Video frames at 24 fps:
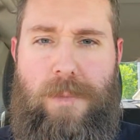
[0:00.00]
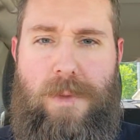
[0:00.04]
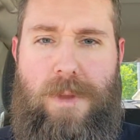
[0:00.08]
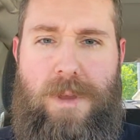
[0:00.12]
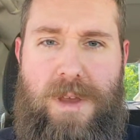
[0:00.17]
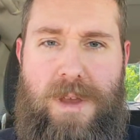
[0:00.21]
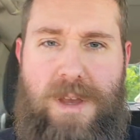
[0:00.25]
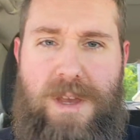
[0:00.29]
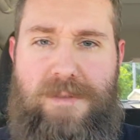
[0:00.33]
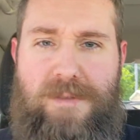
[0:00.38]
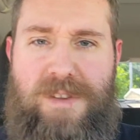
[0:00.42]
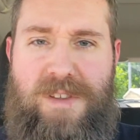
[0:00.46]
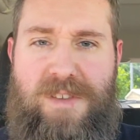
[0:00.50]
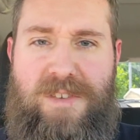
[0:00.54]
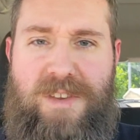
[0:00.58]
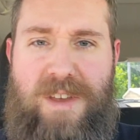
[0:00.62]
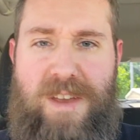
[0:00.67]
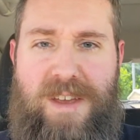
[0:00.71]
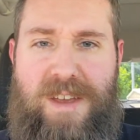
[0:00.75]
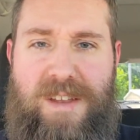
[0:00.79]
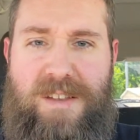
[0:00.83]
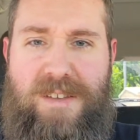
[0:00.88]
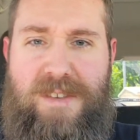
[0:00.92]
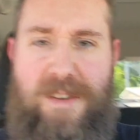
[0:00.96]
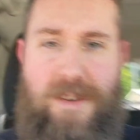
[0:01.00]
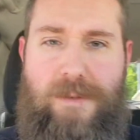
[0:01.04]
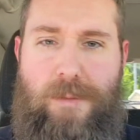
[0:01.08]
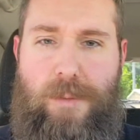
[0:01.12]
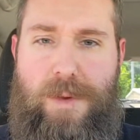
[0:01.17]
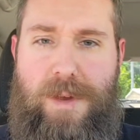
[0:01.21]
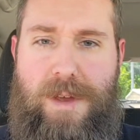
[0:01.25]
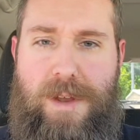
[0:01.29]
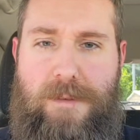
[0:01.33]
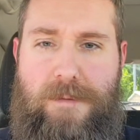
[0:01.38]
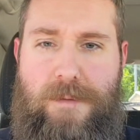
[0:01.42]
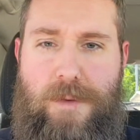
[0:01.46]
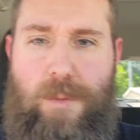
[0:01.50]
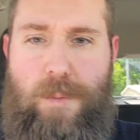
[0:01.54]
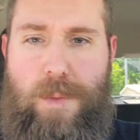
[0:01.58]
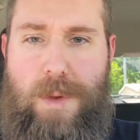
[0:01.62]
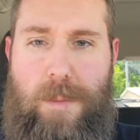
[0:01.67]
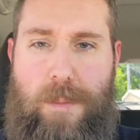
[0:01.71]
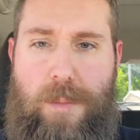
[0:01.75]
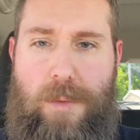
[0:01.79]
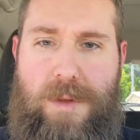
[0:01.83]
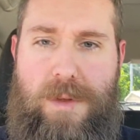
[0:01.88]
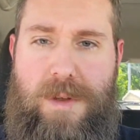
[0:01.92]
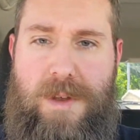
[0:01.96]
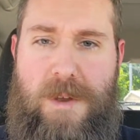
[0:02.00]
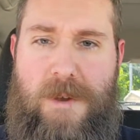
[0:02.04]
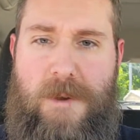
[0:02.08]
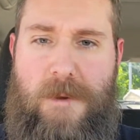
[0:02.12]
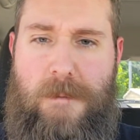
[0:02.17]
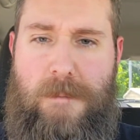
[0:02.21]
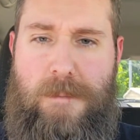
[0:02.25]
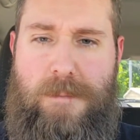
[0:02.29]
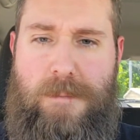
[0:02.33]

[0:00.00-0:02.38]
Give it a second and see if we get a few people in here.